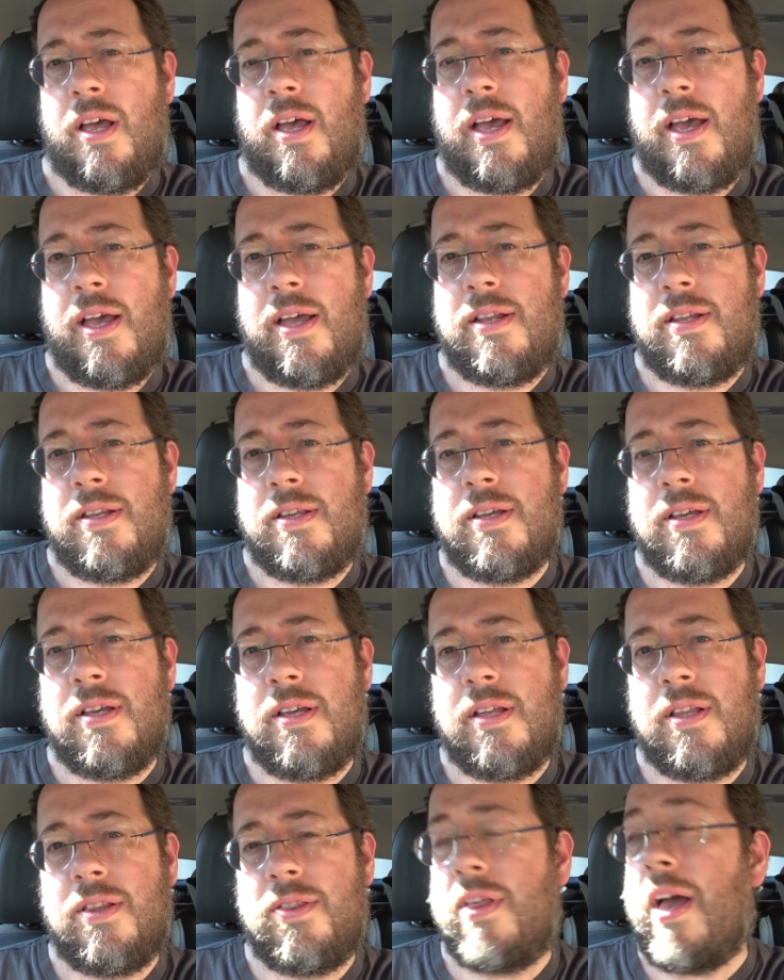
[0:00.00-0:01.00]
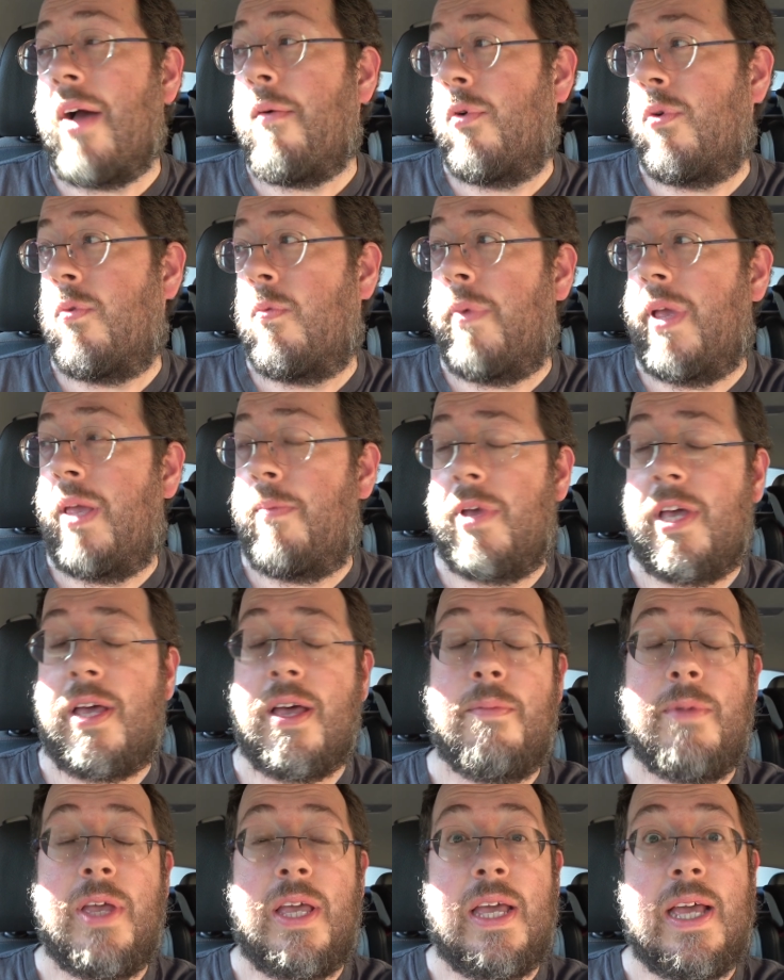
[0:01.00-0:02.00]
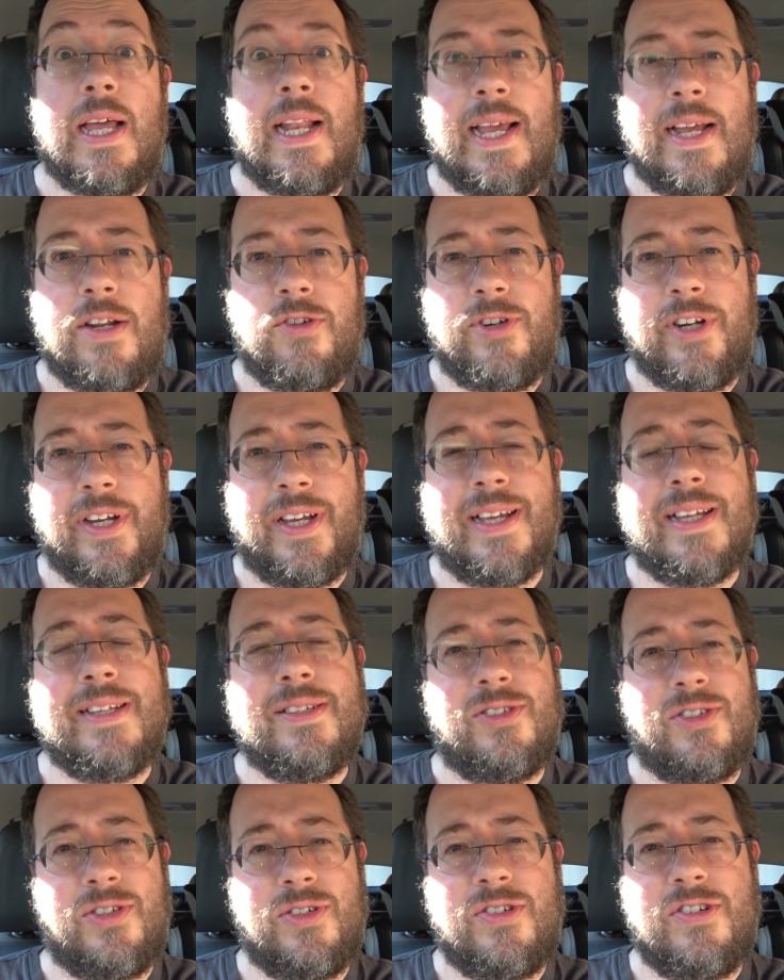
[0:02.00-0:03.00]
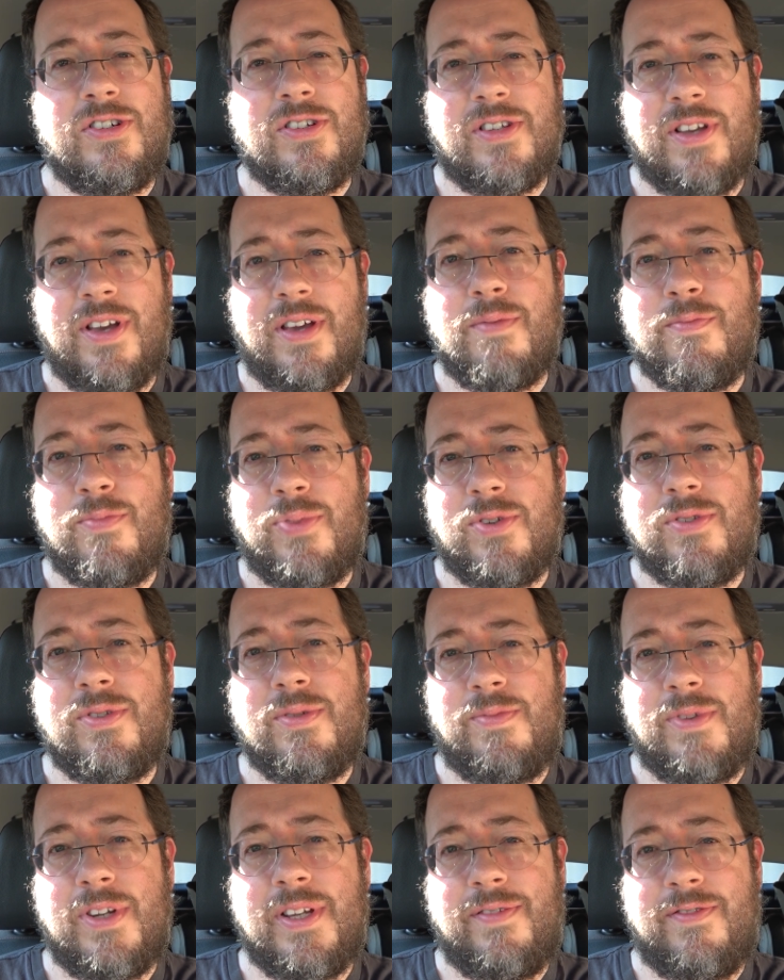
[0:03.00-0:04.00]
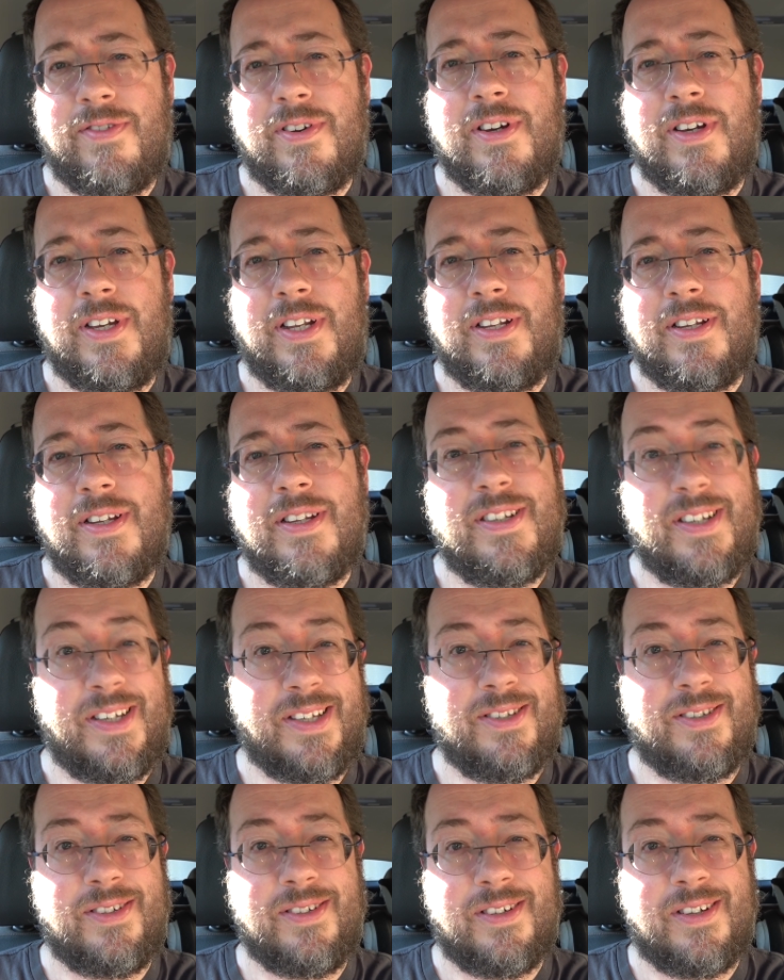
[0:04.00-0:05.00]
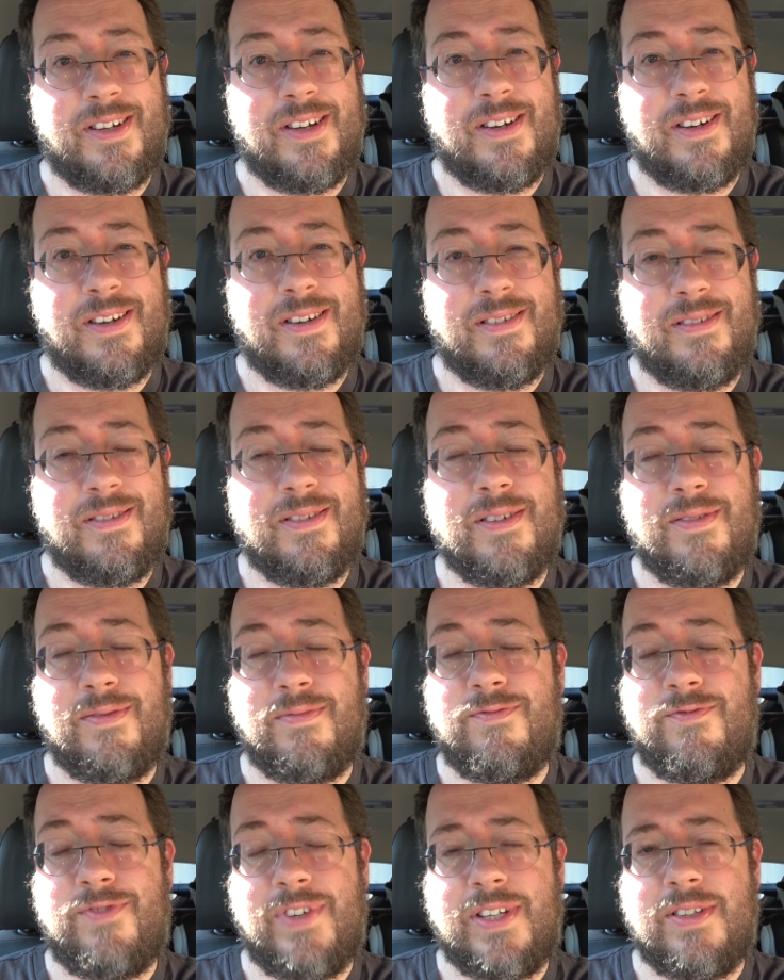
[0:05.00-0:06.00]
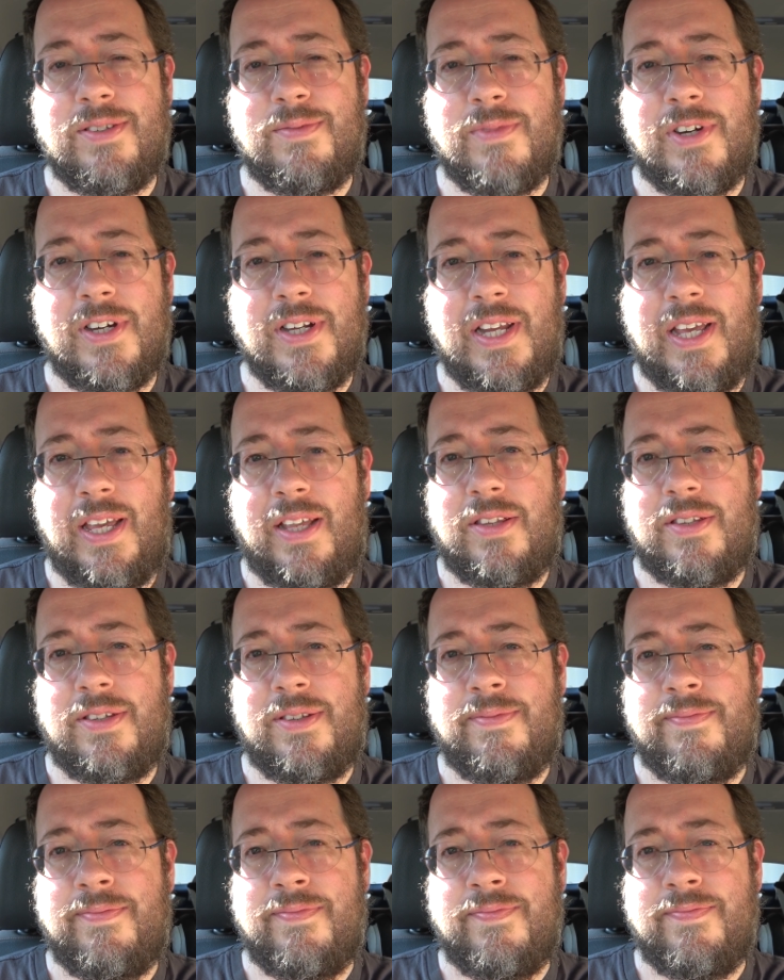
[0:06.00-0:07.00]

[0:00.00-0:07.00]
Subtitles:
and that will be becoming electric as soon as I can possibly find a decent car that fits my needs.